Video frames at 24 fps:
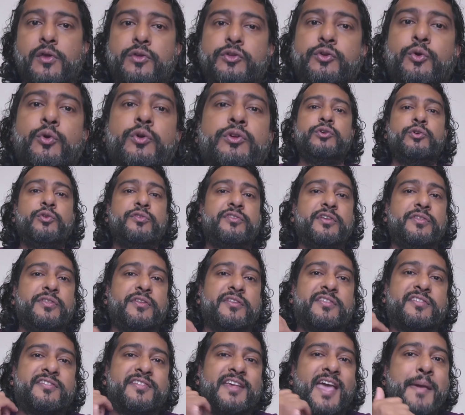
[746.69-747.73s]
You're using the
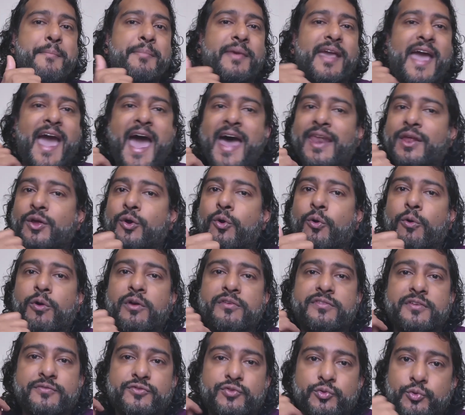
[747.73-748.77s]
same
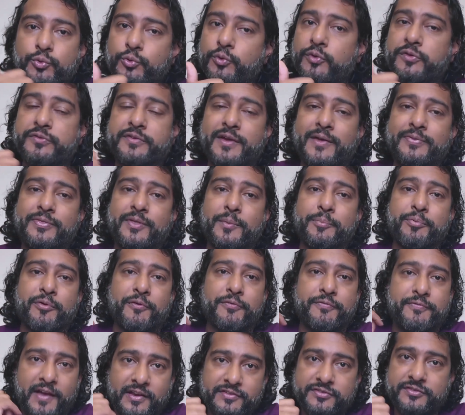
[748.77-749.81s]
categories of tools that the
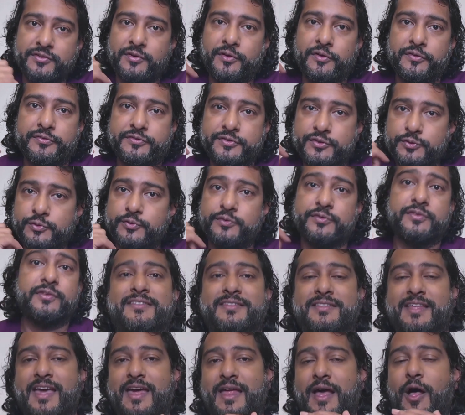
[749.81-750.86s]
professionals use
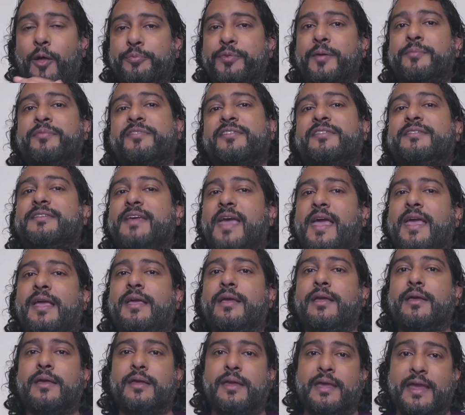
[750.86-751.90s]
that help them stay
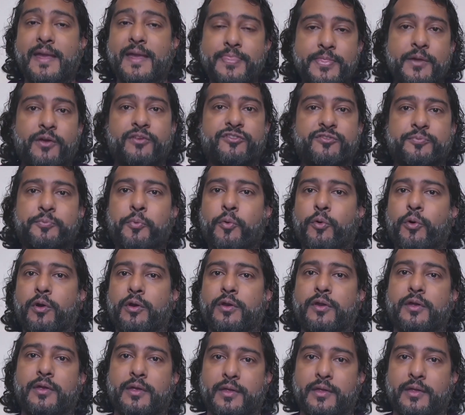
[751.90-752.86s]
in their sport.